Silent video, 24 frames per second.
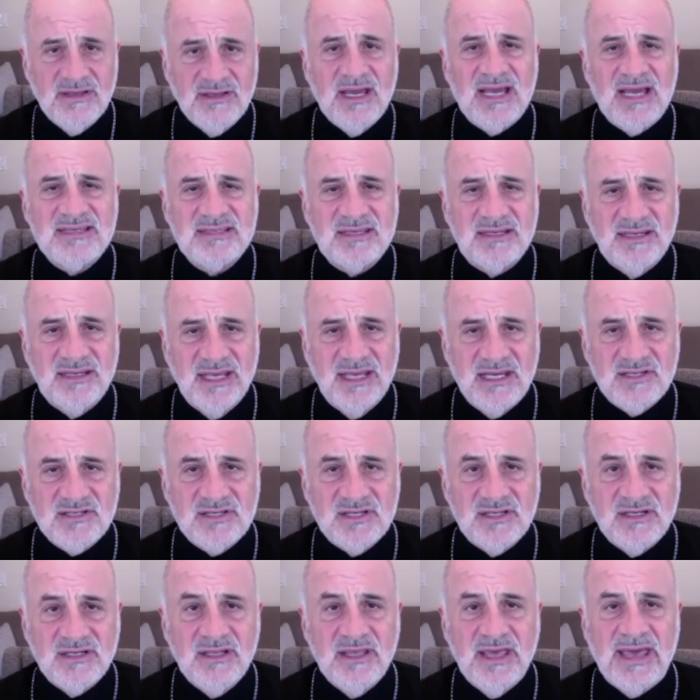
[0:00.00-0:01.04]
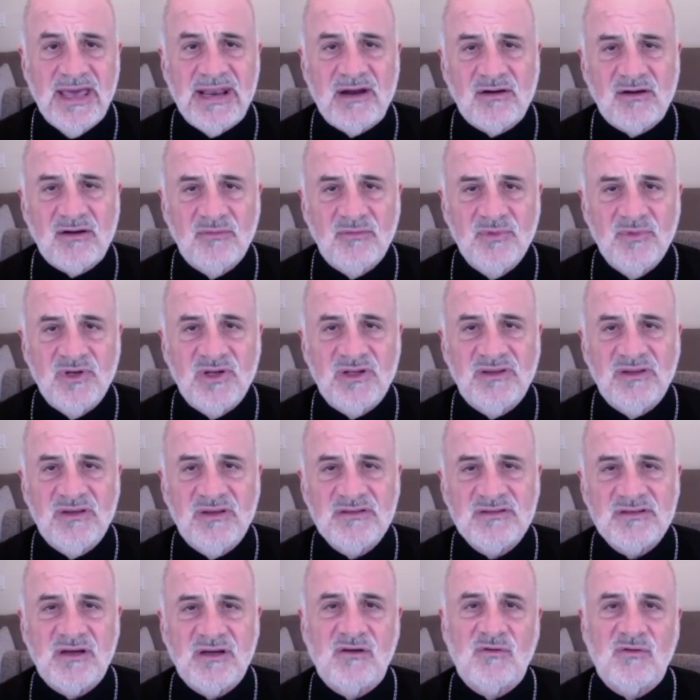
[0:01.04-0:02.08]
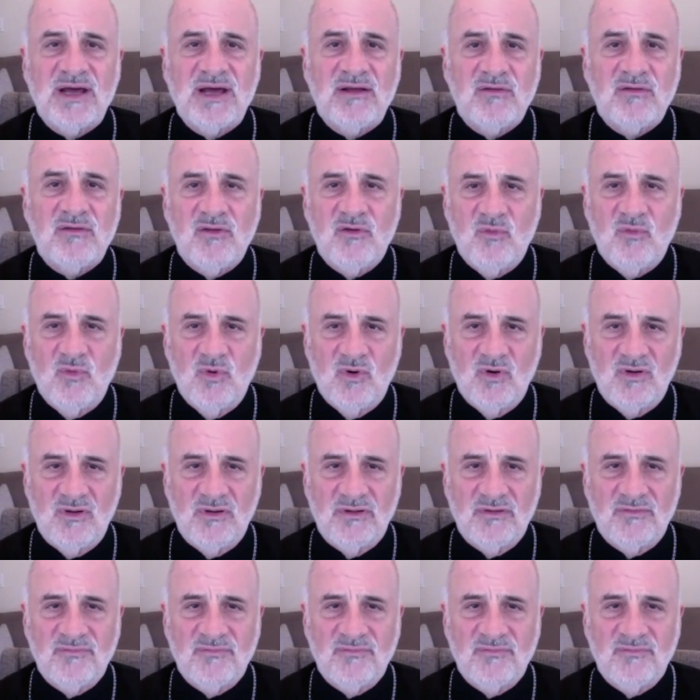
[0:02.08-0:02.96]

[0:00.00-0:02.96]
as a nation and our communities around the world.